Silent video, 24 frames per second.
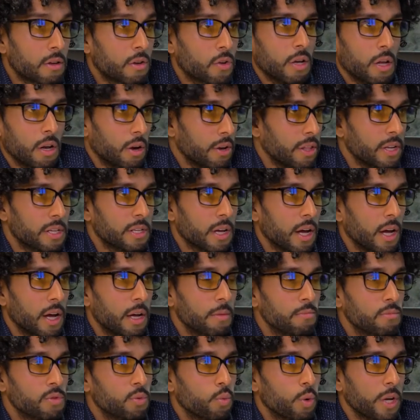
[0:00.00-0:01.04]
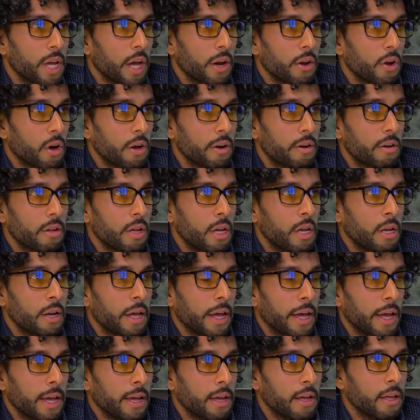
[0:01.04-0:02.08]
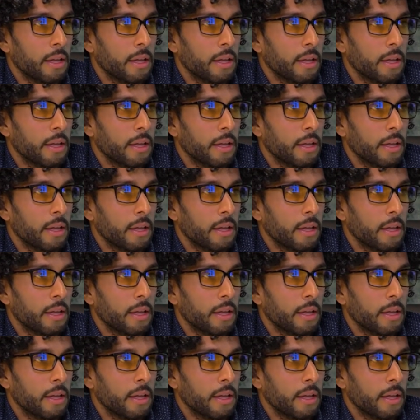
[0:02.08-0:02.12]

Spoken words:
A lot of the times we are not in a